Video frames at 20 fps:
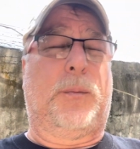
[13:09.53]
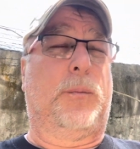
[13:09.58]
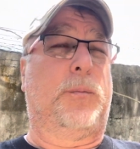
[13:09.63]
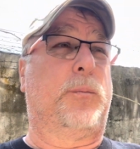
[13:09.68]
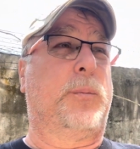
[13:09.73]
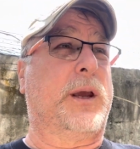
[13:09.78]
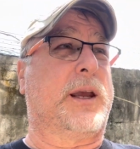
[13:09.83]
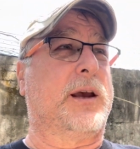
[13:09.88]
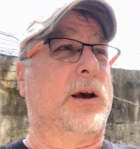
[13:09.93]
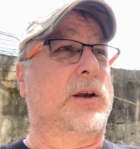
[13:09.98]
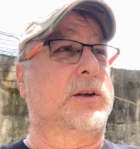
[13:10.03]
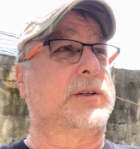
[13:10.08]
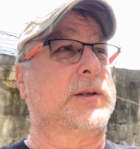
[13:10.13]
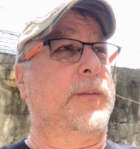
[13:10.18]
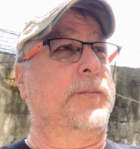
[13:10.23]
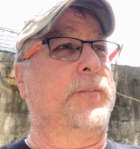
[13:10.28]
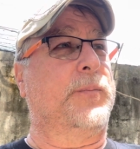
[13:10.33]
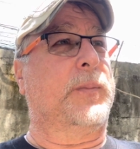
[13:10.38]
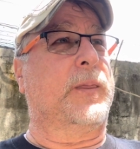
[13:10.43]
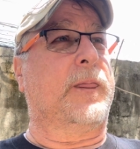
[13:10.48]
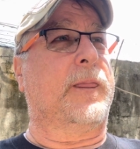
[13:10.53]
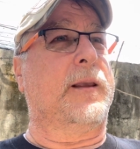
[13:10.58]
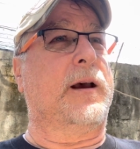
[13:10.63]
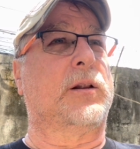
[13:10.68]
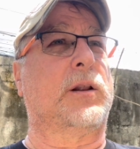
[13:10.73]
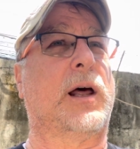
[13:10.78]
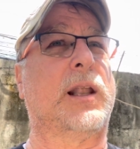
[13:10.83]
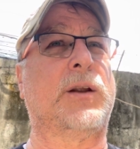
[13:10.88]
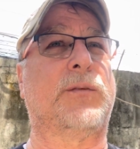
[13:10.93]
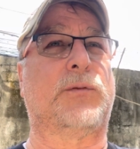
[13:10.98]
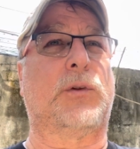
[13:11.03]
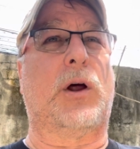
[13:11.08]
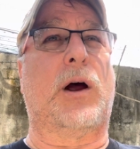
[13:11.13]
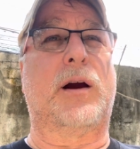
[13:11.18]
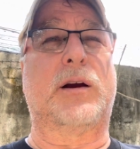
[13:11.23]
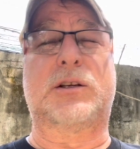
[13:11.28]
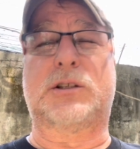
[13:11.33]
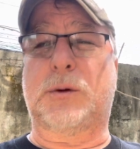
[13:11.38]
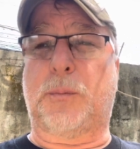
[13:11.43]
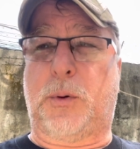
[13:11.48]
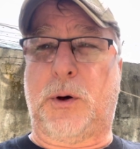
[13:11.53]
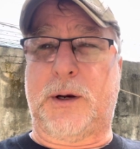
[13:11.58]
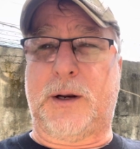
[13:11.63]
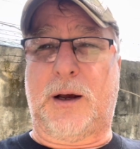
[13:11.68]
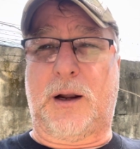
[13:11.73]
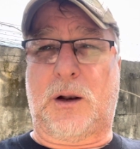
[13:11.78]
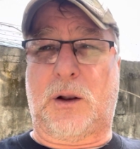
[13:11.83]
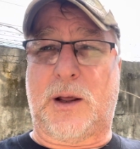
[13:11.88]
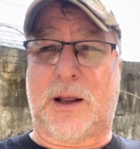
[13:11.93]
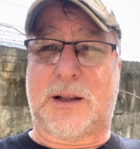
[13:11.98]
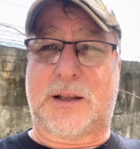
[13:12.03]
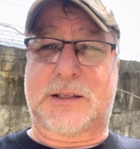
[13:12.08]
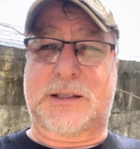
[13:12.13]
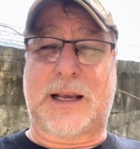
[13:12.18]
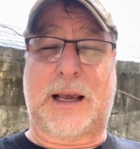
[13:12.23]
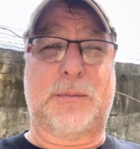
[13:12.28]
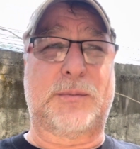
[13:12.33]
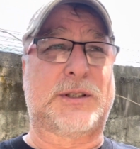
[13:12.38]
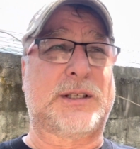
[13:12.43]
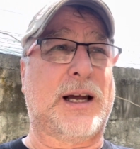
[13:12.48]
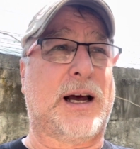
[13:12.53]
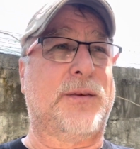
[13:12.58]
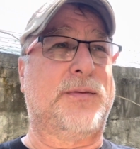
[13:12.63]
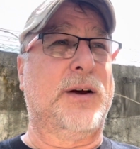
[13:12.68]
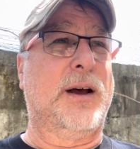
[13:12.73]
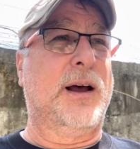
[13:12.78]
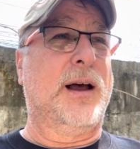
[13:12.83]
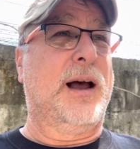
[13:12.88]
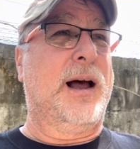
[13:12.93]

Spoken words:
because a lot of the vloggers are putting out a lot of the same stuff.